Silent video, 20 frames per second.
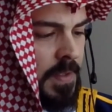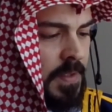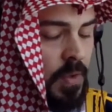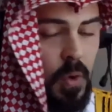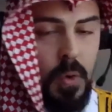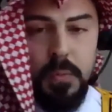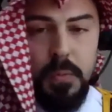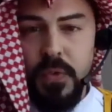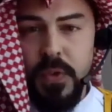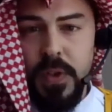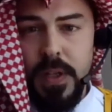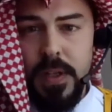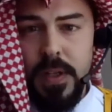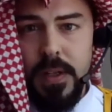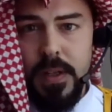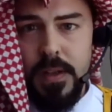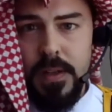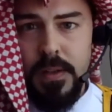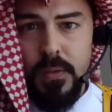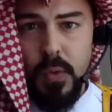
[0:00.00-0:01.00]

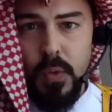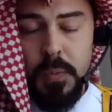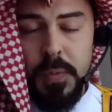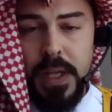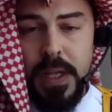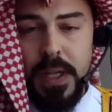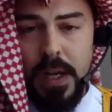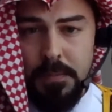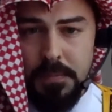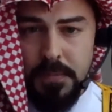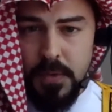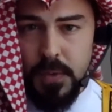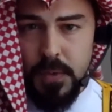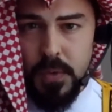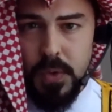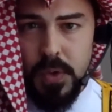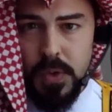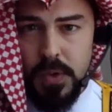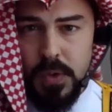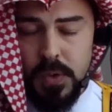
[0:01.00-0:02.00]
hopefully will be helpful
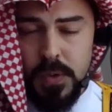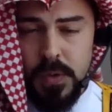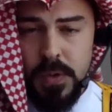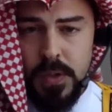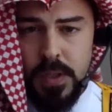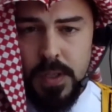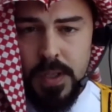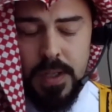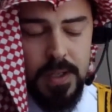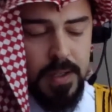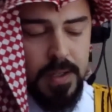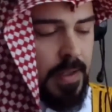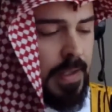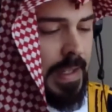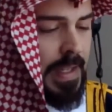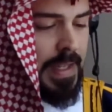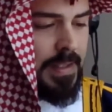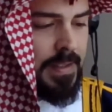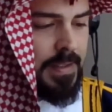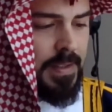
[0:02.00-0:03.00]
to you.
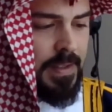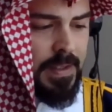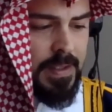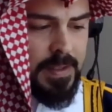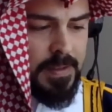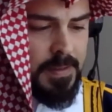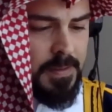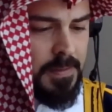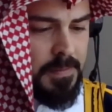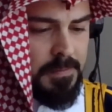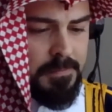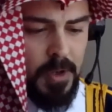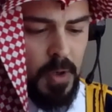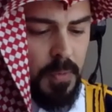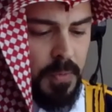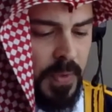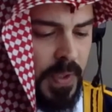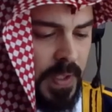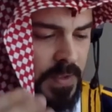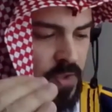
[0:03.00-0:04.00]
And
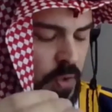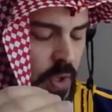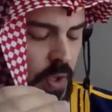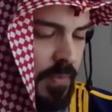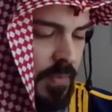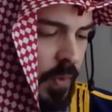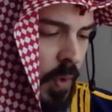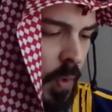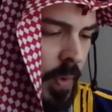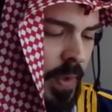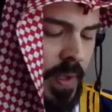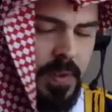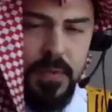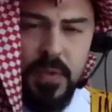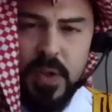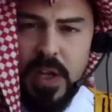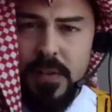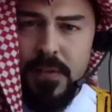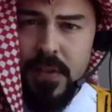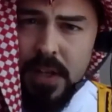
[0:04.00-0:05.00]
hopefully it's straightforward.
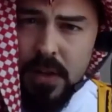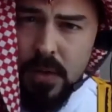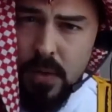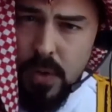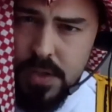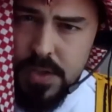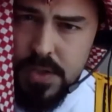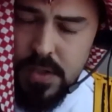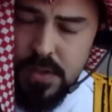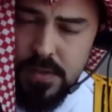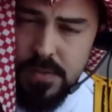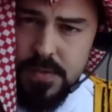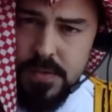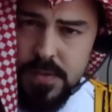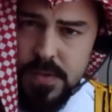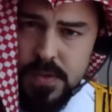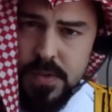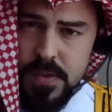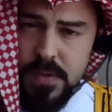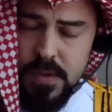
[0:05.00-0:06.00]
If you have any
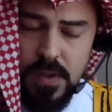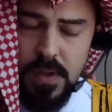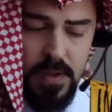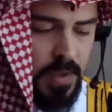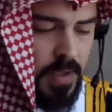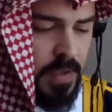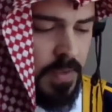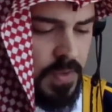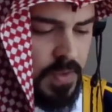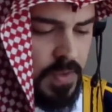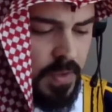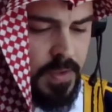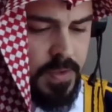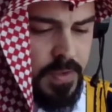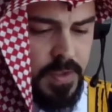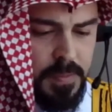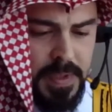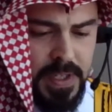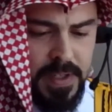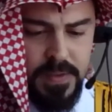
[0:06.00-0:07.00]
questions or
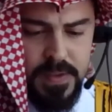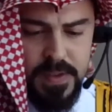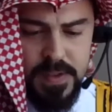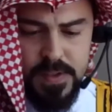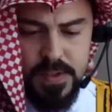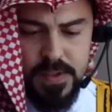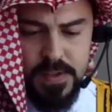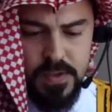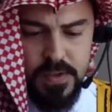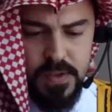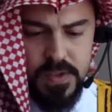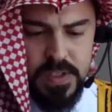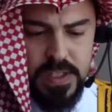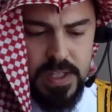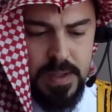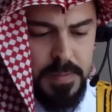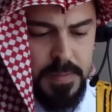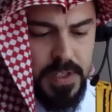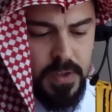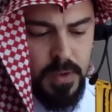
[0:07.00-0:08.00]
concerns about this, just
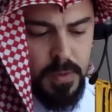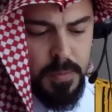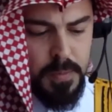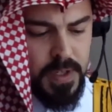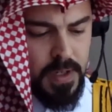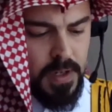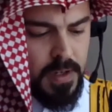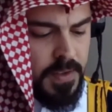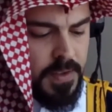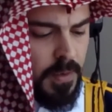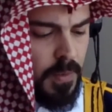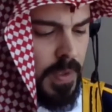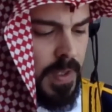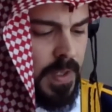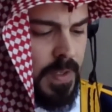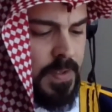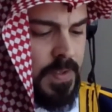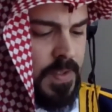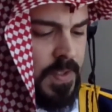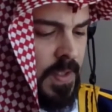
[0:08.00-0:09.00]
let me know. But
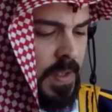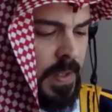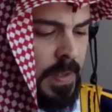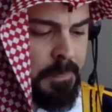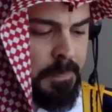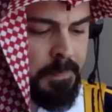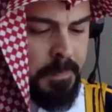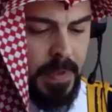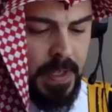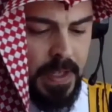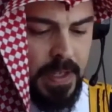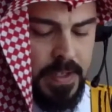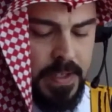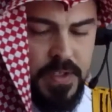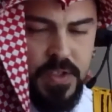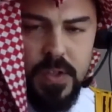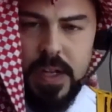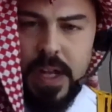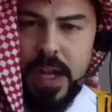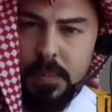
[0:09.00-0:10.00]
otherwise, it
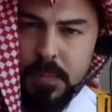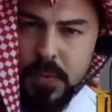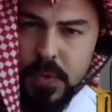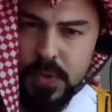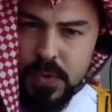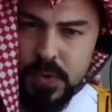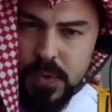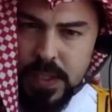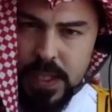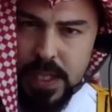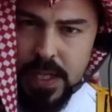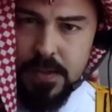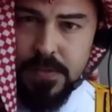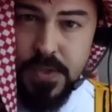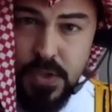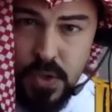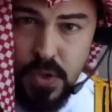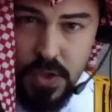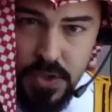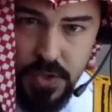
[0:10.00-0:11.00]
should help you to kind of
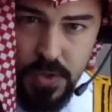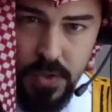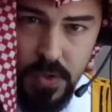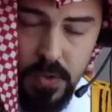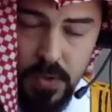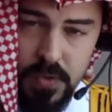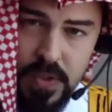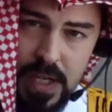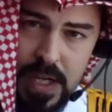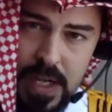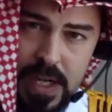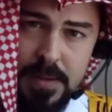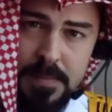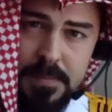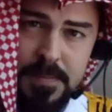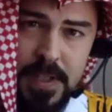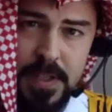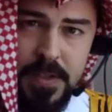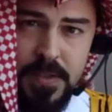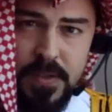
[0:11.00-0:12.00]
structure your
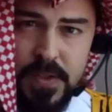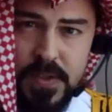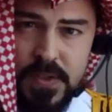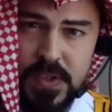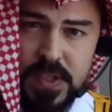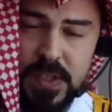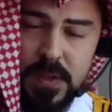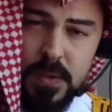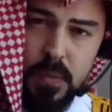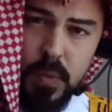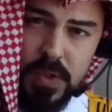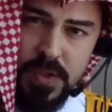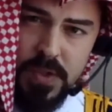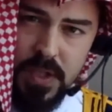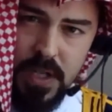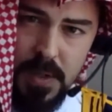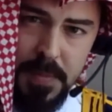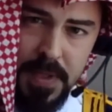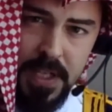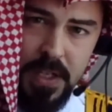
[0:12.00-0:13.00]
time and to see what's
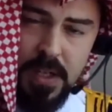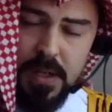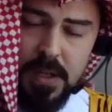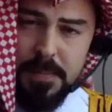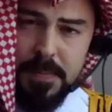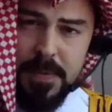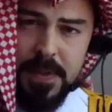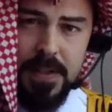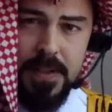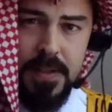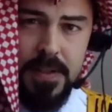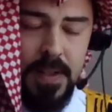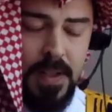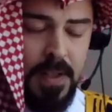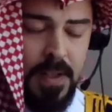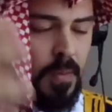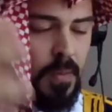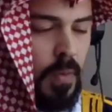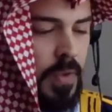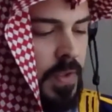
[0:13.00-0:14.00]
coming up and
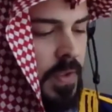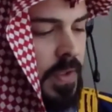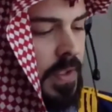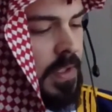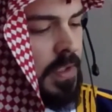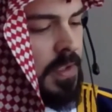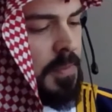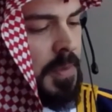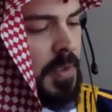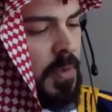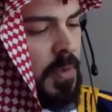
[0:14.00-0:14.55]
what you need to be